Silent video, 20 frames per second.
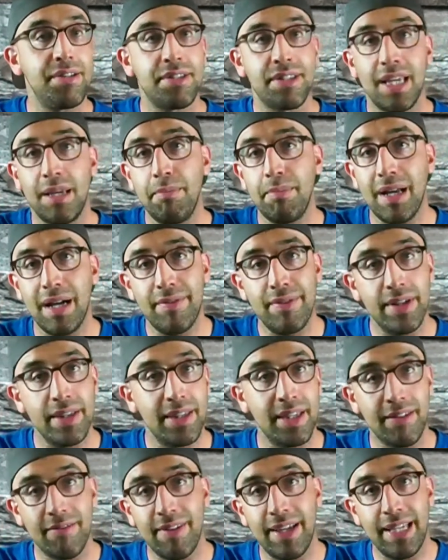same
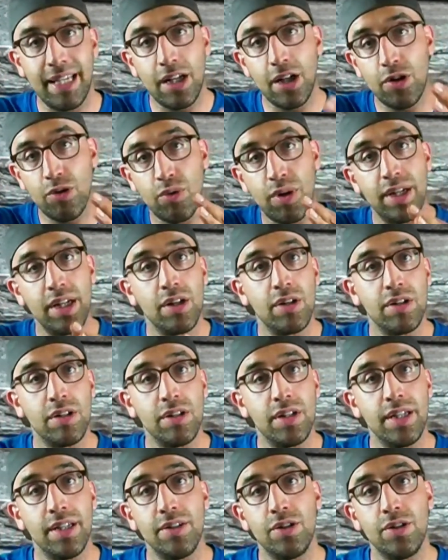everything, meaning running the